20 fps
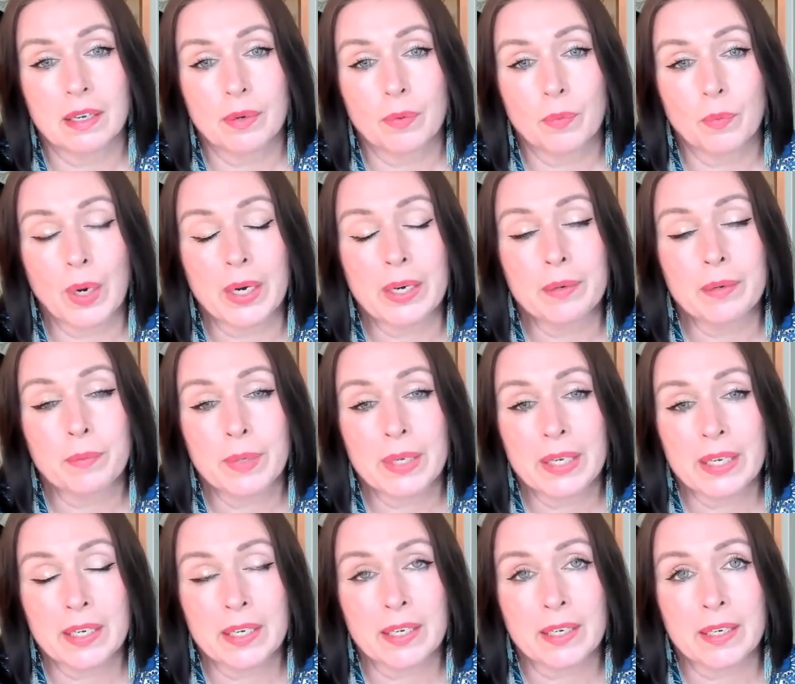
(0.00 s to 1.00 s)
when
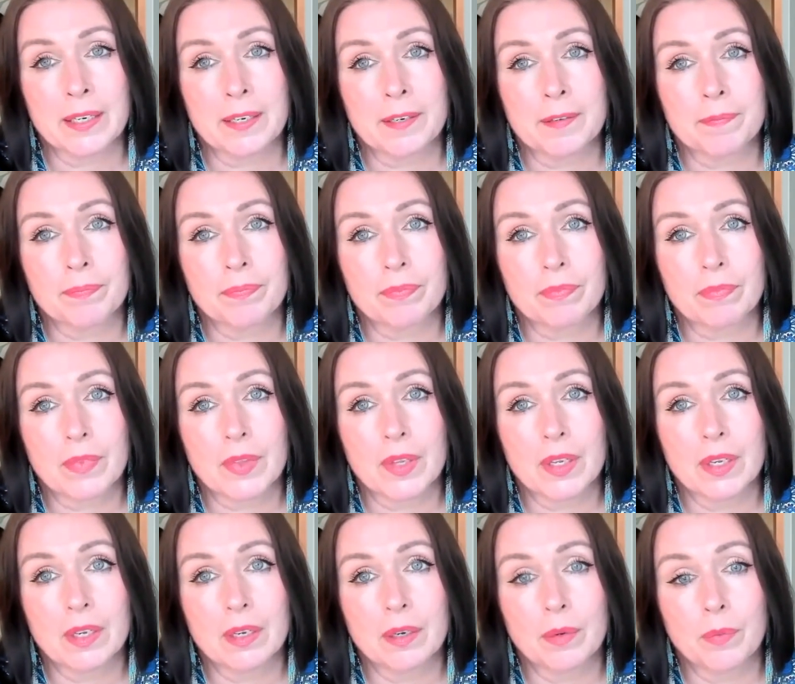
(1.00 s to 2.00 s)
we
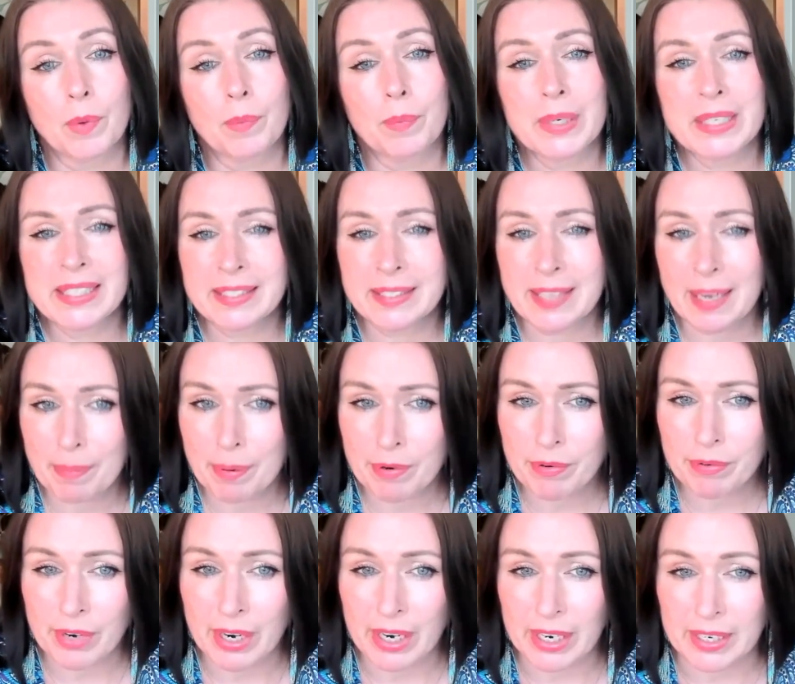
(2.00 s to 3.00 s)

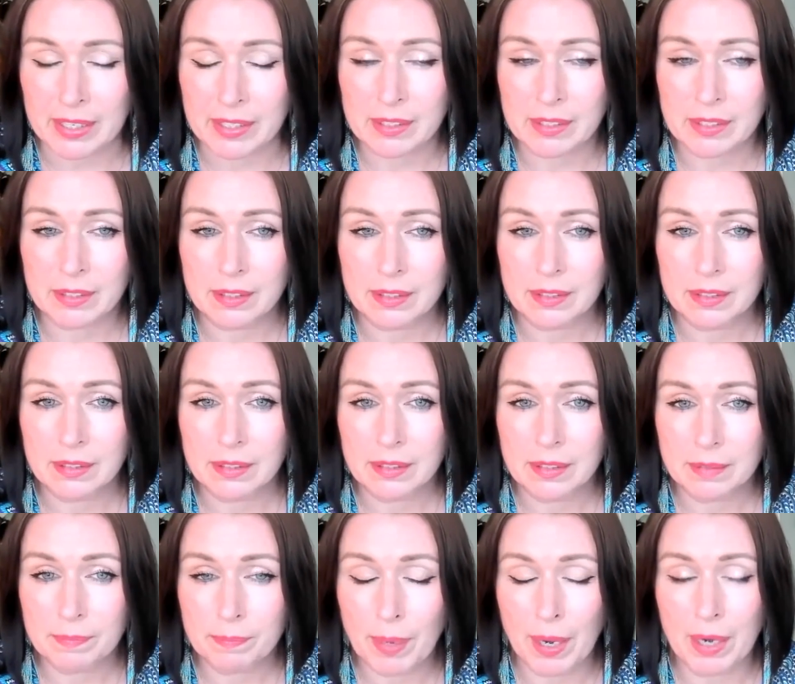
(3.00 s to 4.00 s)
separate
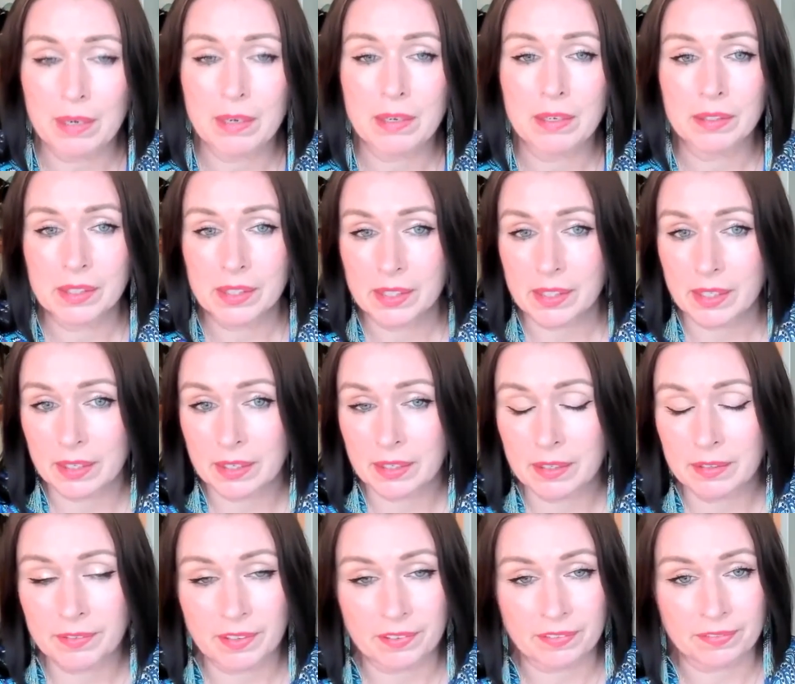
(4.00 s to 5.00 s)
parts
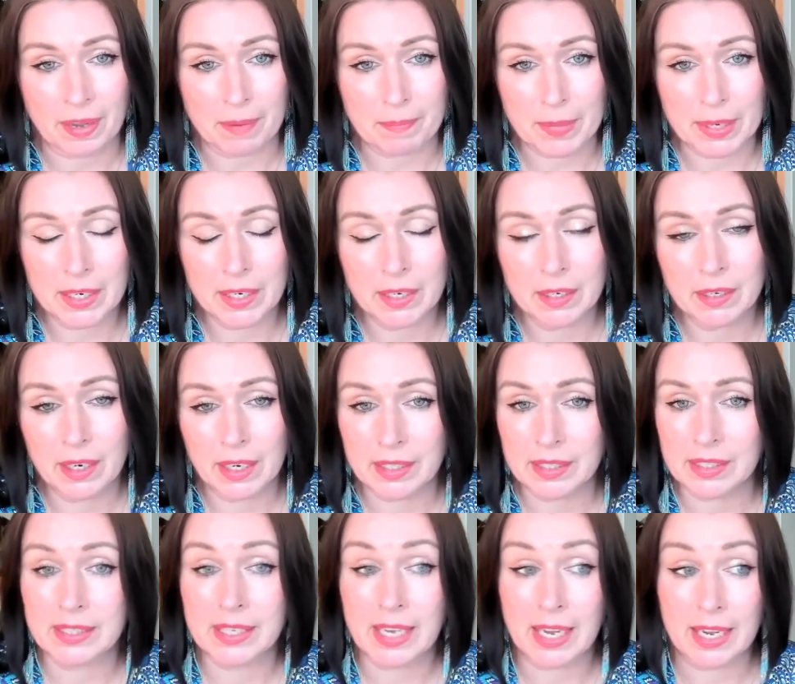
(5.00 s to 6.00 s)
of the feminine
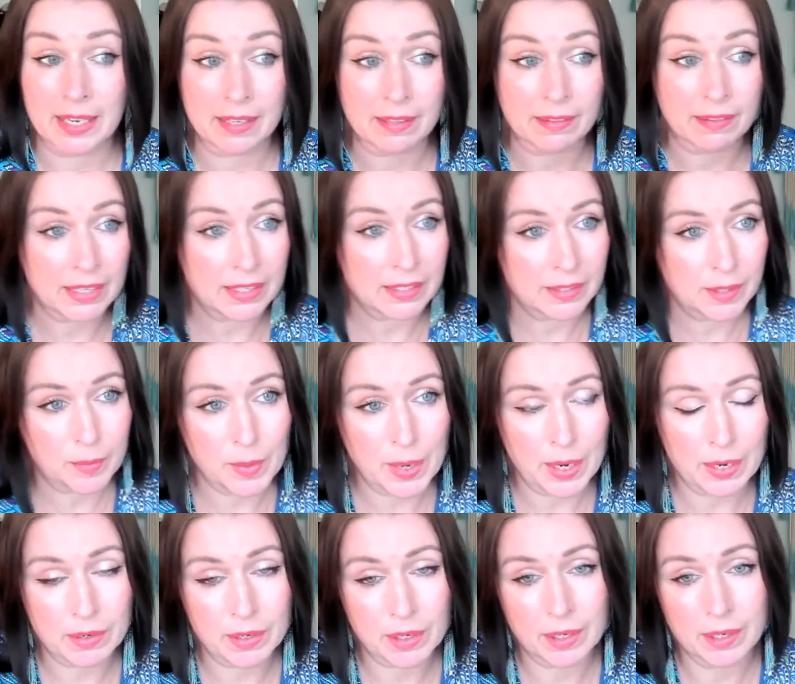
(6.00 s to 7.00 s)
and say these are
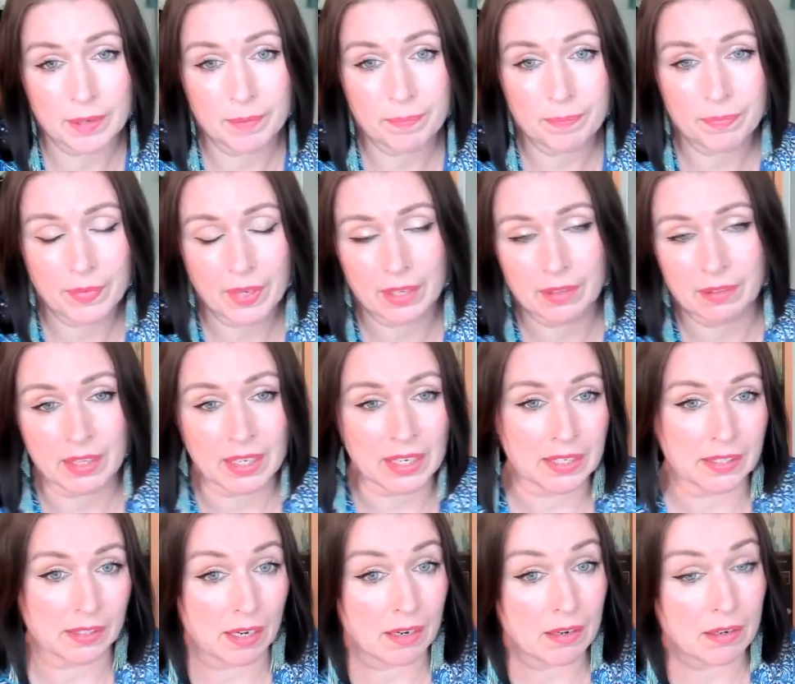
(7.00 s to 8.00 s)
welcome and
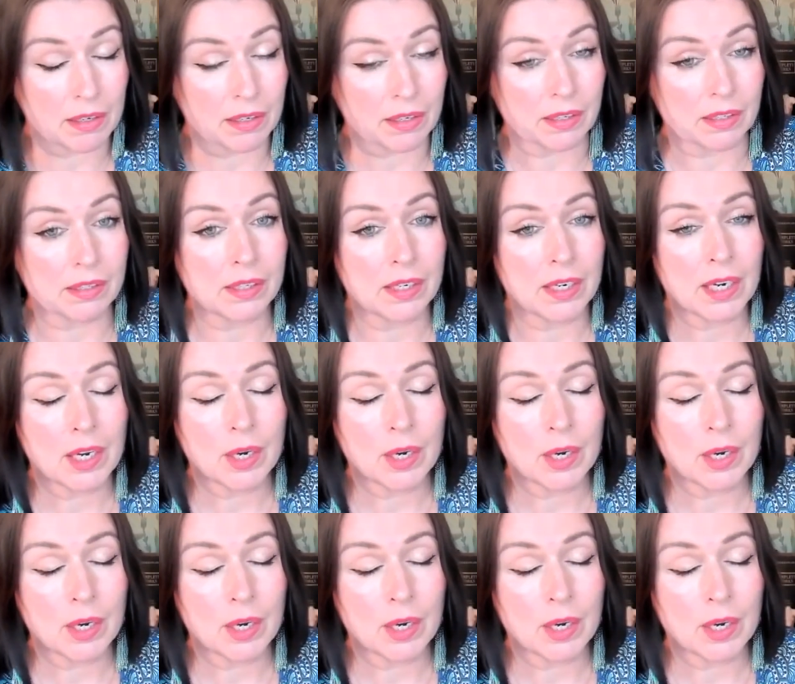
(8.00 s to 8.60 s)
these aren't,